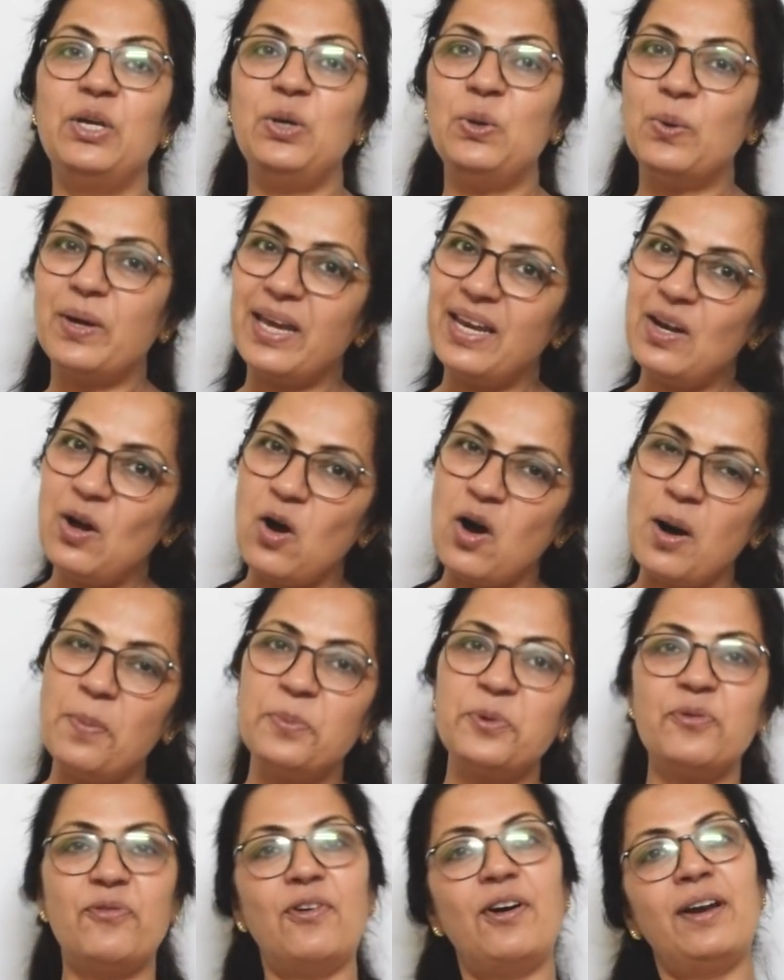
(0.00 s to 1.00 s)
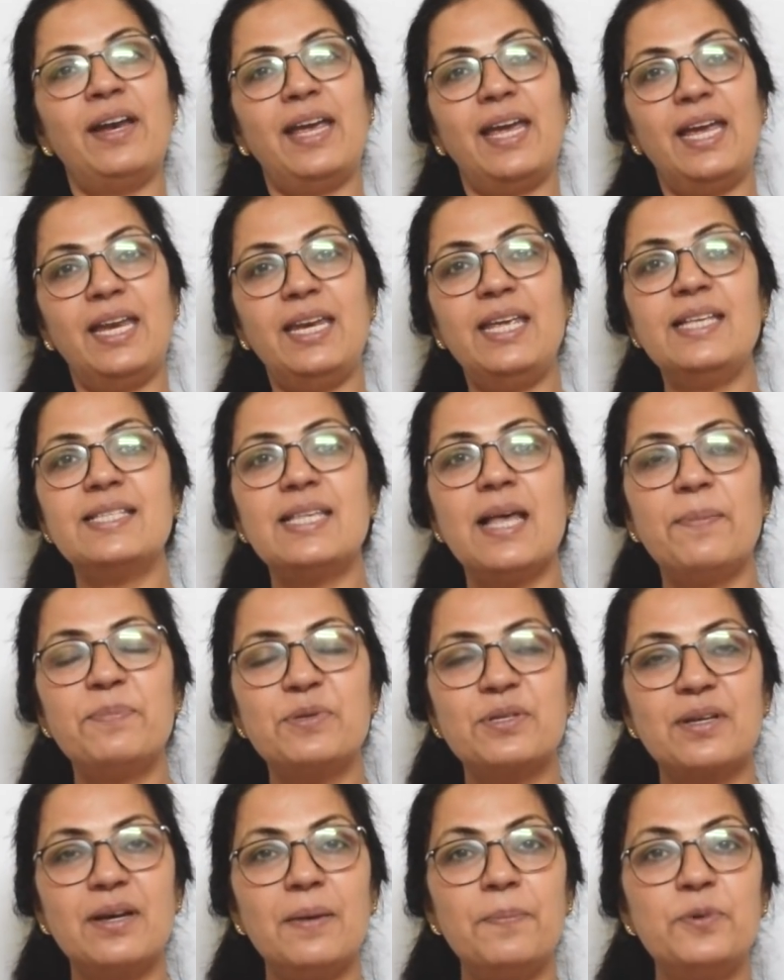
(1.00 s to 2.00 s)
You can opt for any
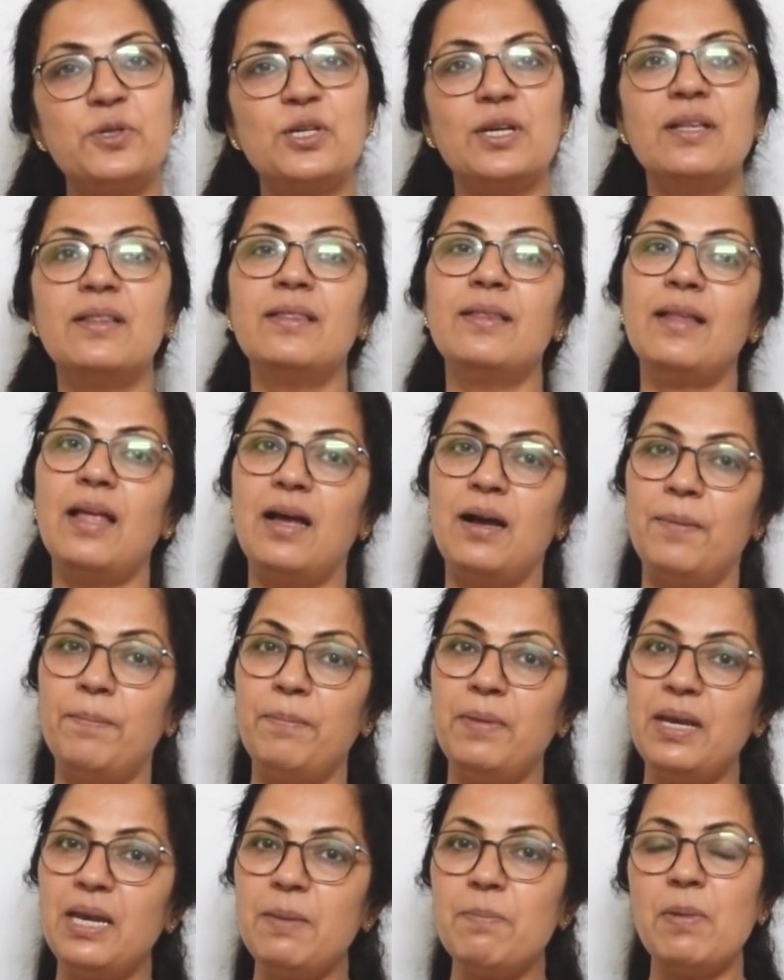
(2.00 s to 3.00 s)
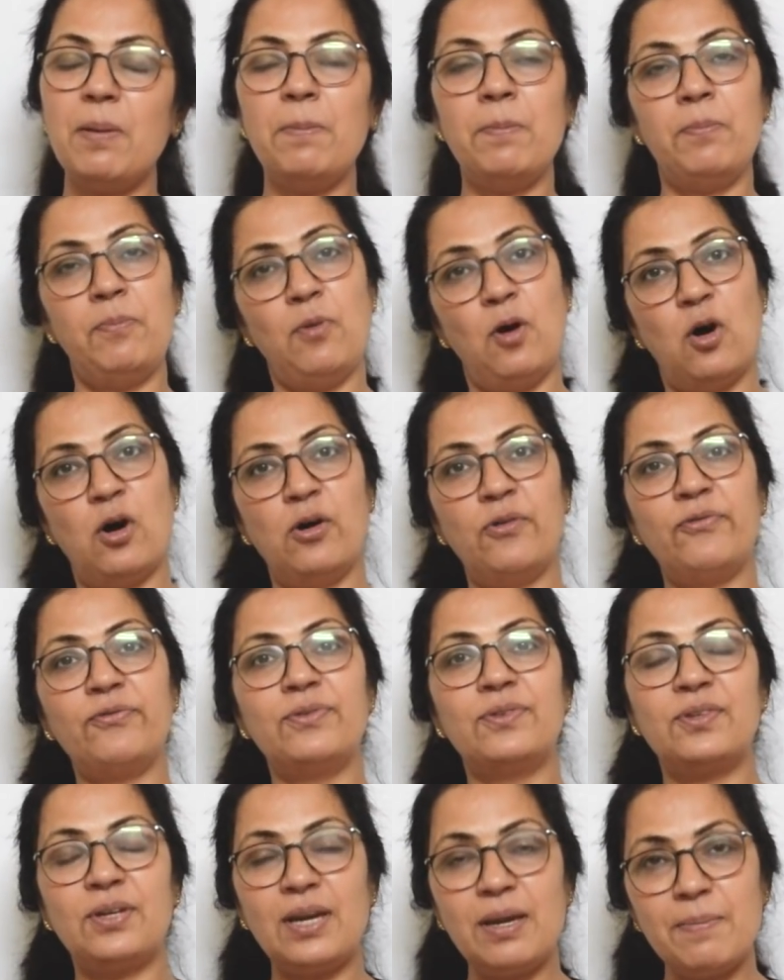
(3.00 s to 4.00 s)
subscription. A minimum of
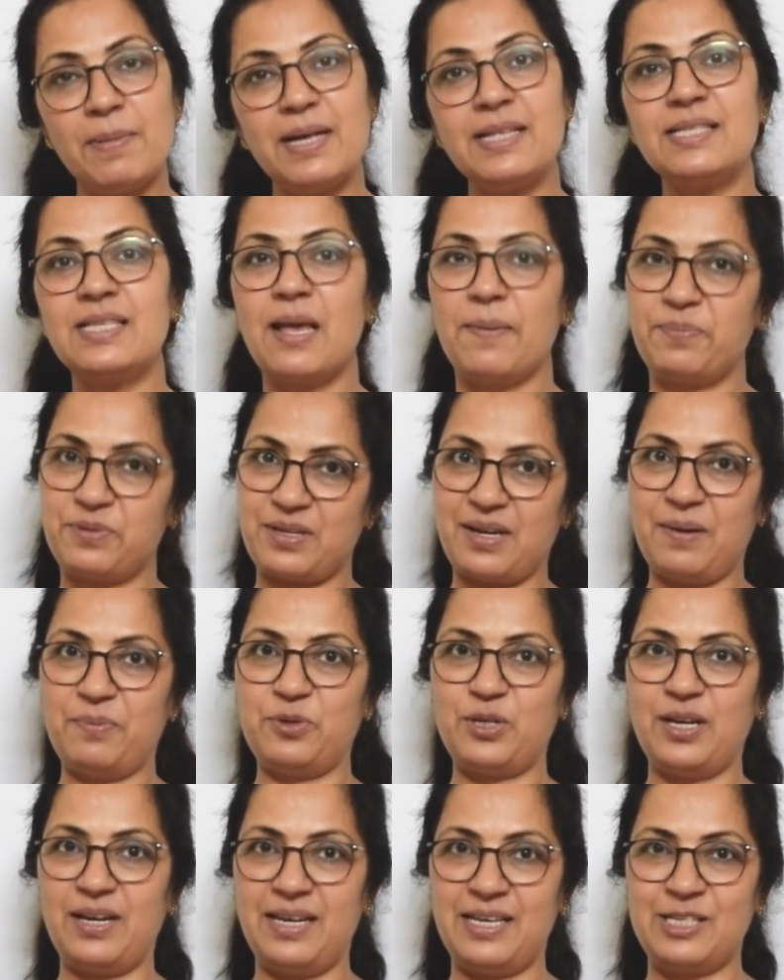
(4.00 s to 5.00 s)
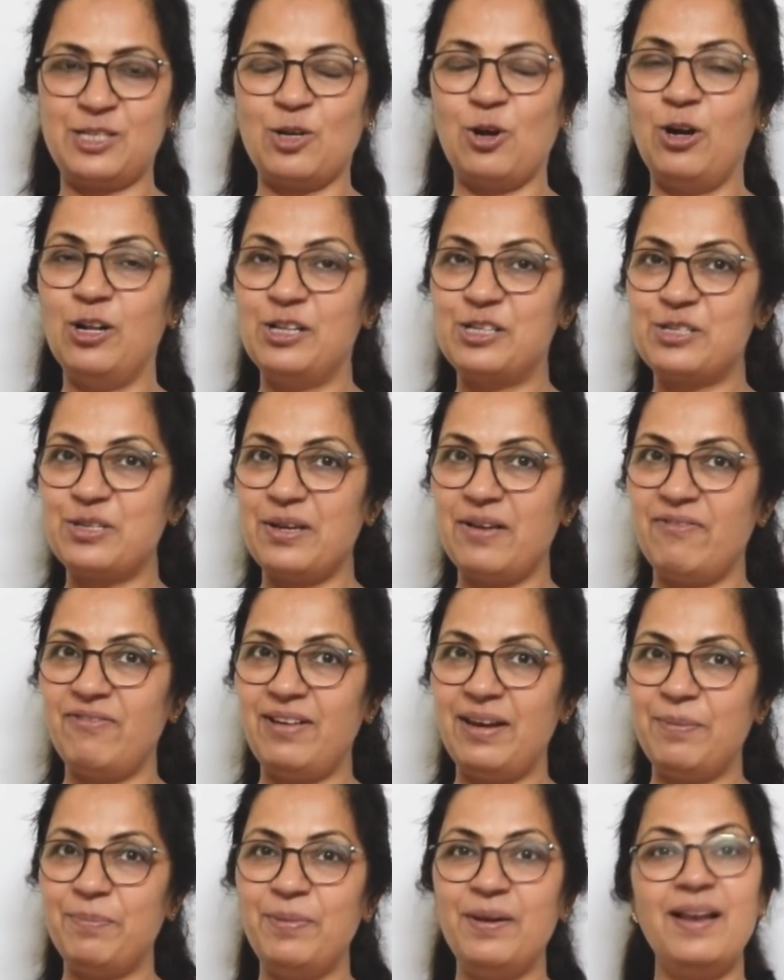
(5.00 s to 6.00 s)
3-month subscription is also
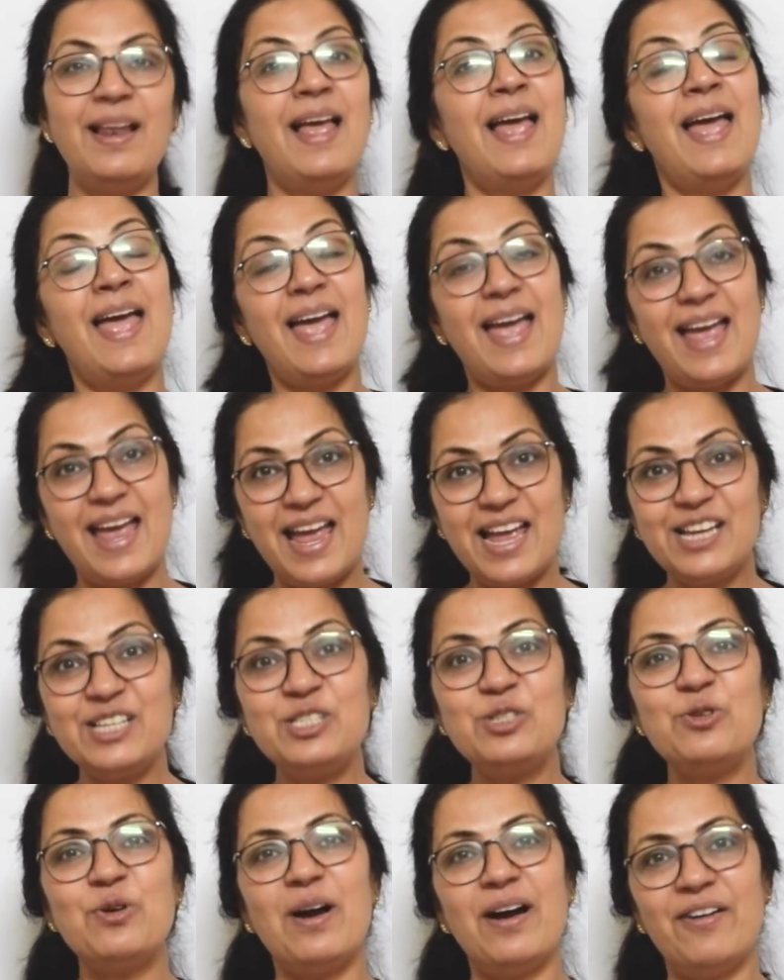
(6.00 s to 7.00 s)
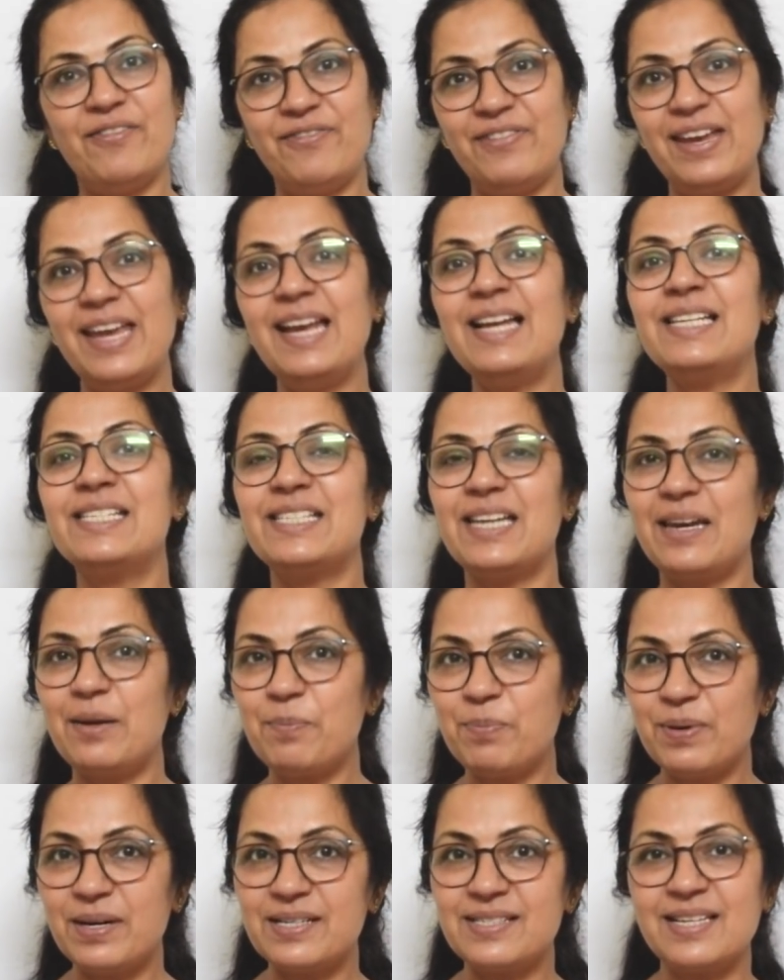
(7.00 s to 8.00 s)
available, and to avail
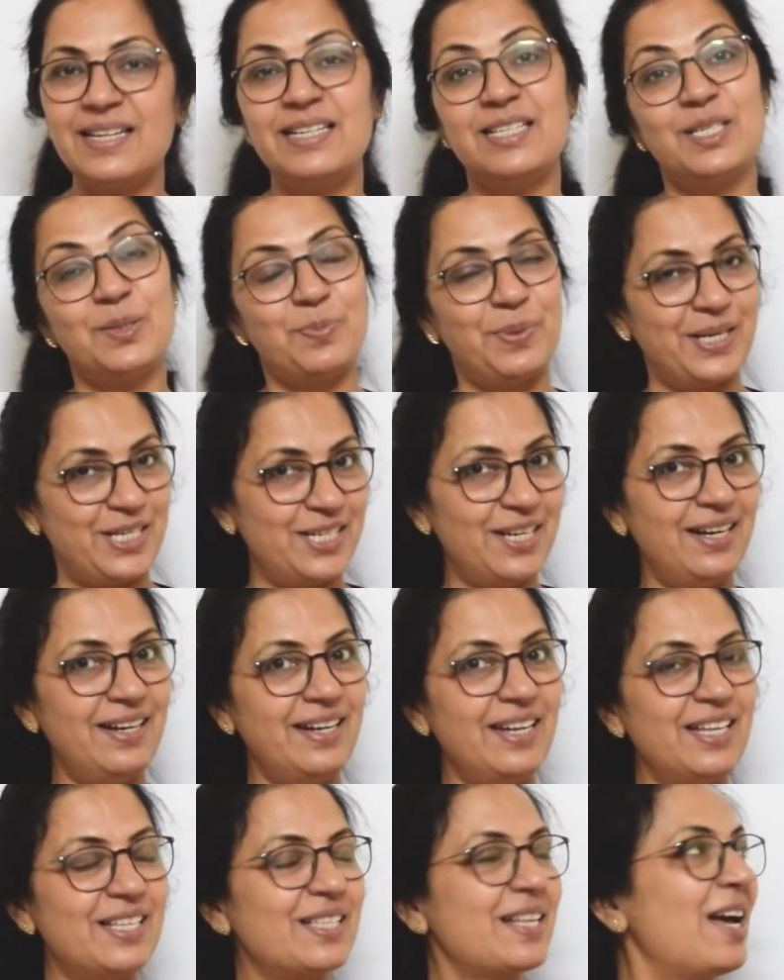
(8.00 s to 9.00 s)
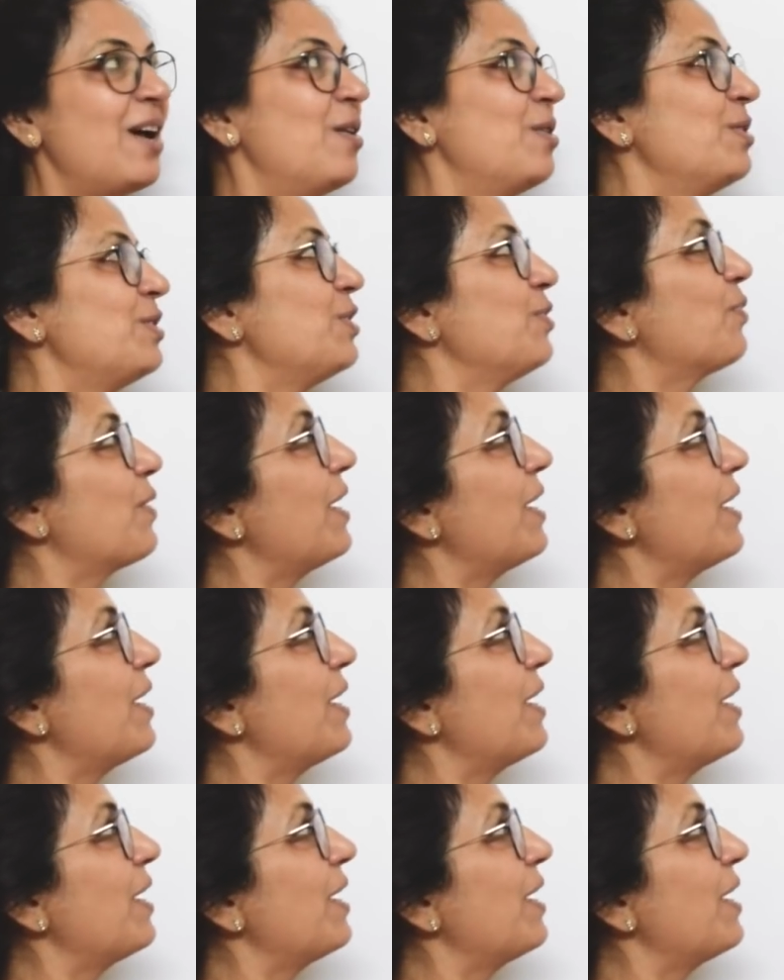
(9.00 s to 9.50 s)
10% special discount, you